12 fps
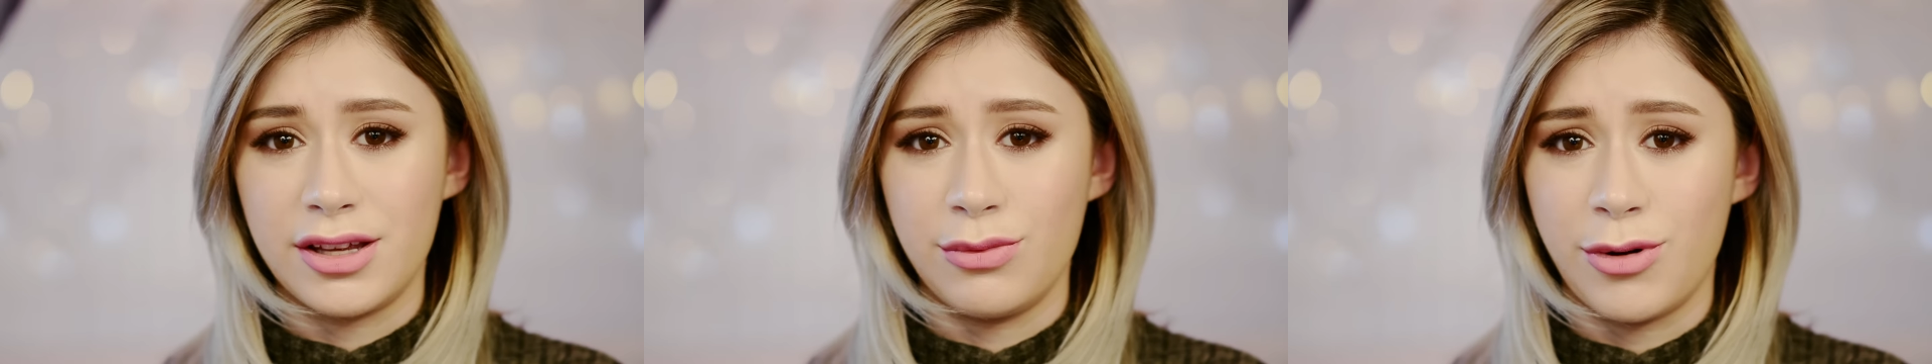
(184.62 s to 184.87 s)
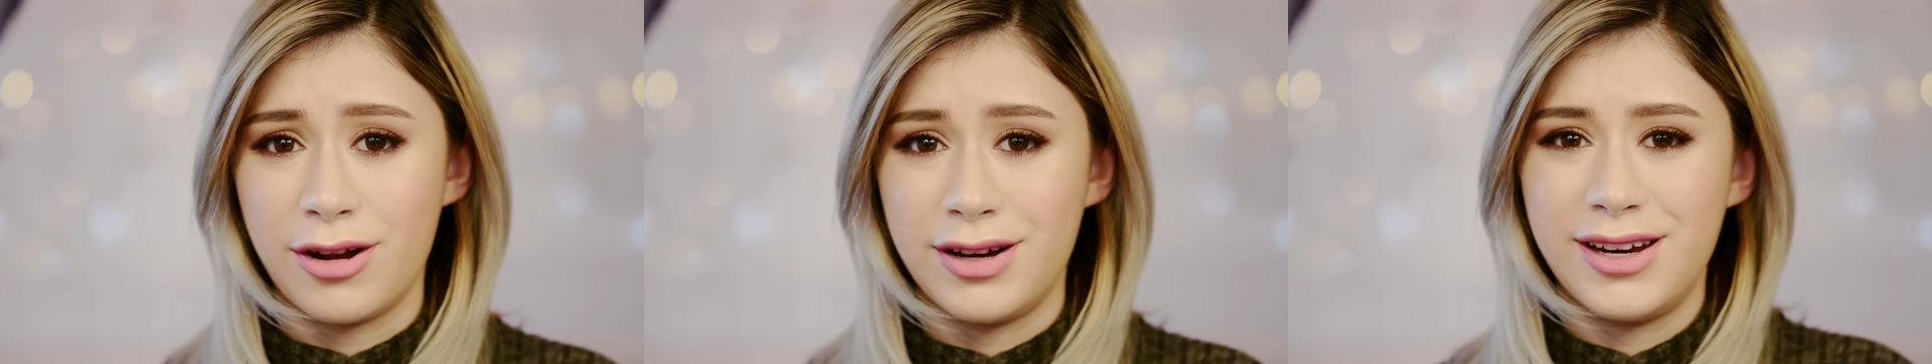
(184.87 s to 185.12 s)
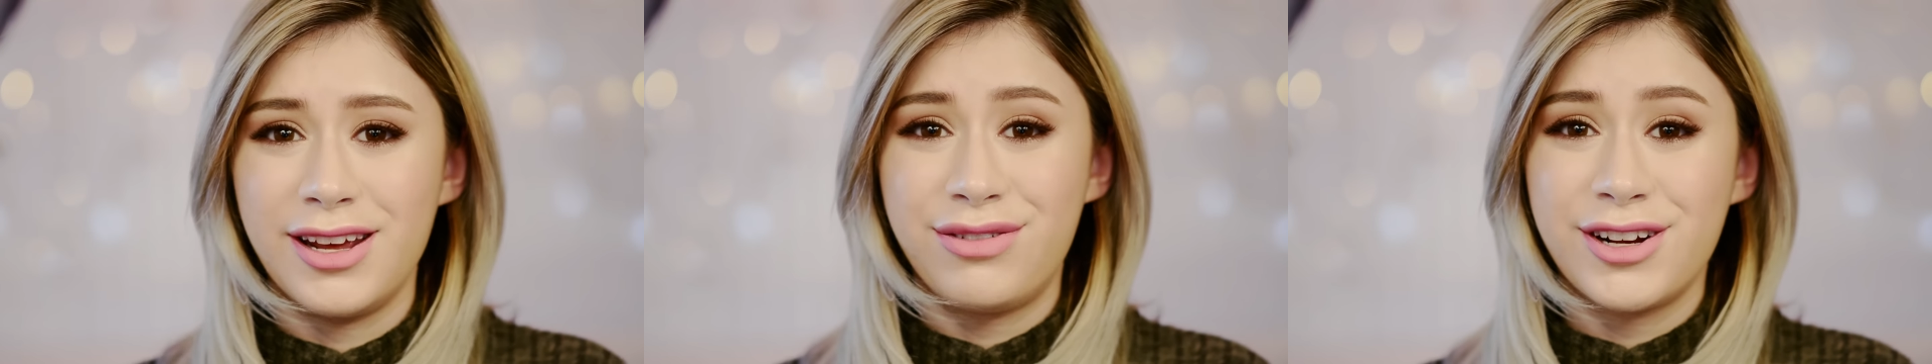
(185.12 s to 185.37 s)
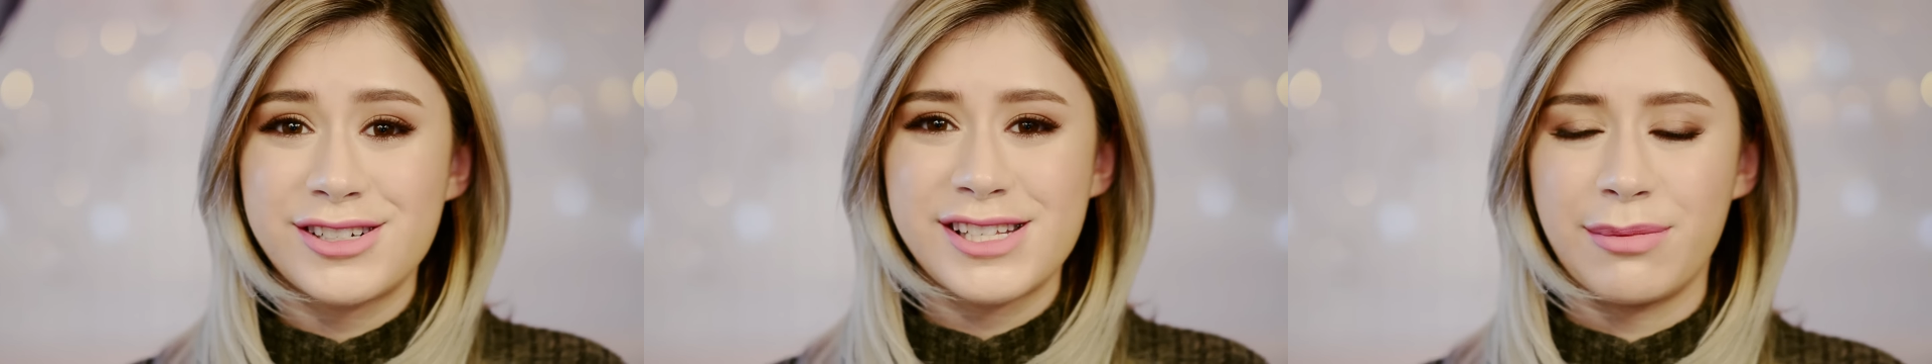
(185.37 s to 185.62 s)
that you want. And
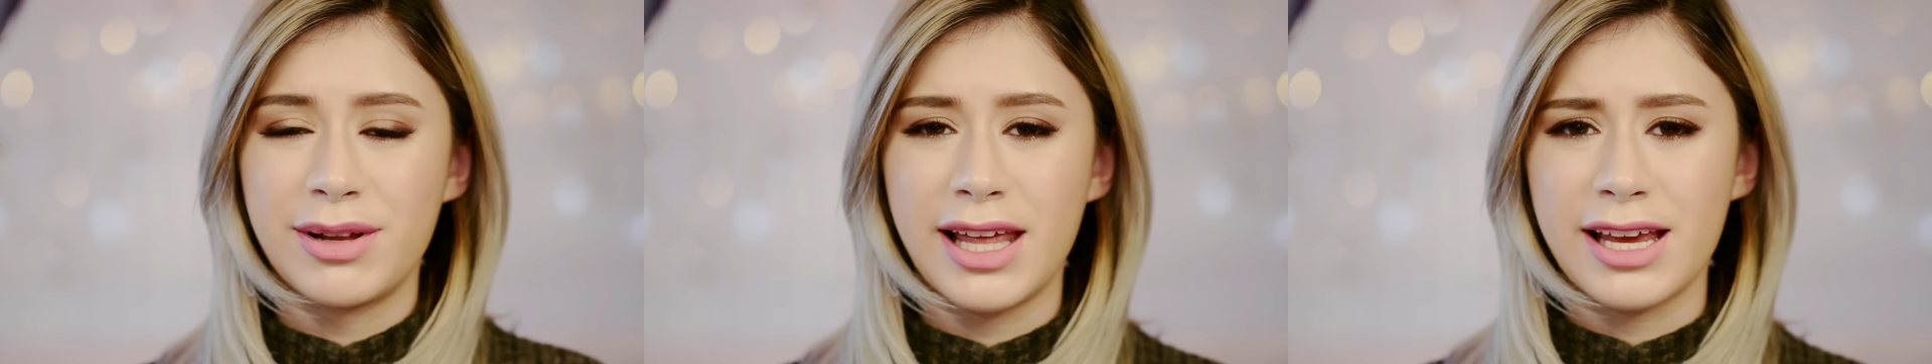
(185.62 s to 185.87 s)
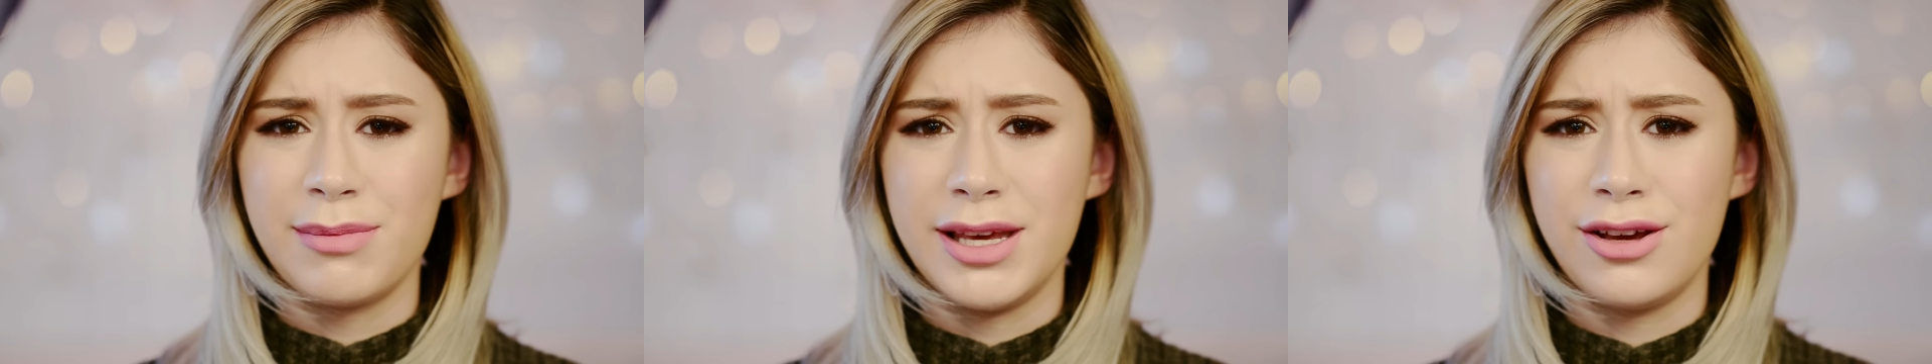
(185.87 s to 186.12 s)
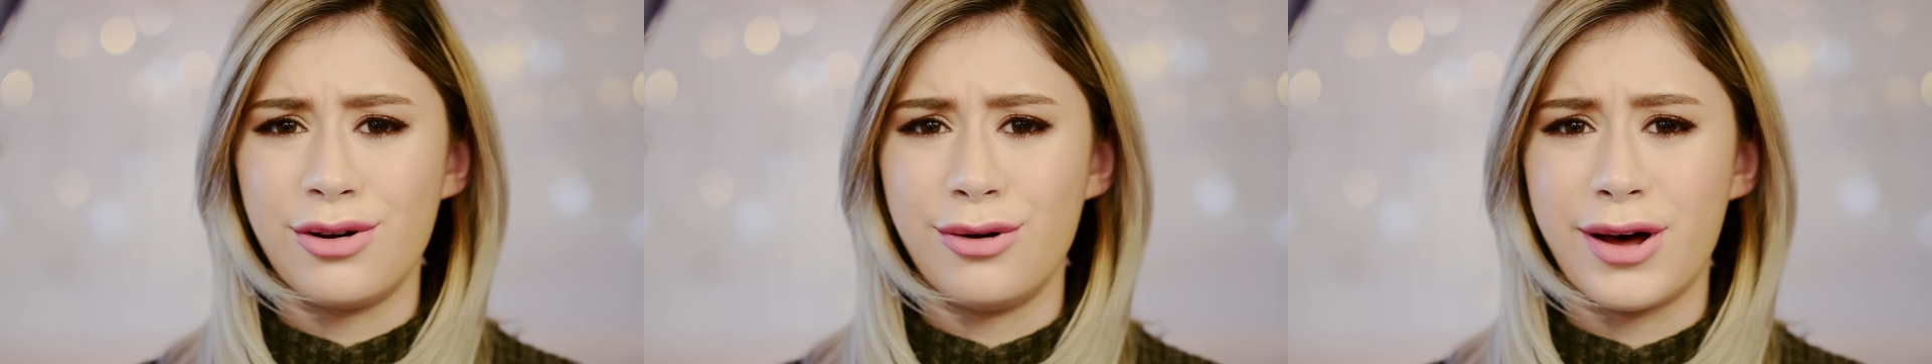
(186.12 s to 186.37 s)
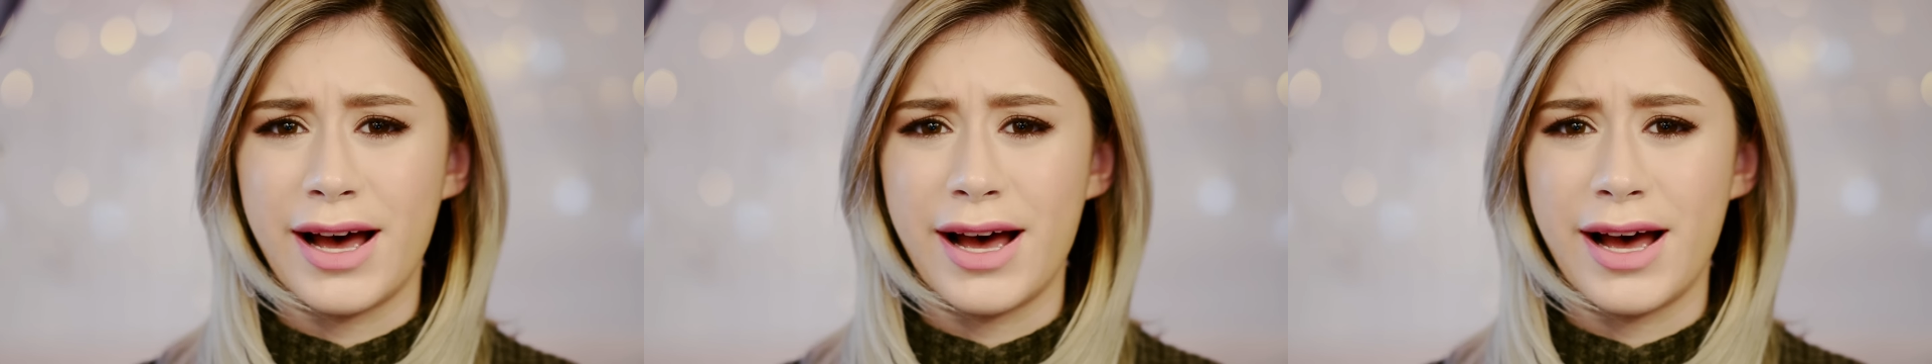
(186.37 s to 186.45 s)
if you're someone like me who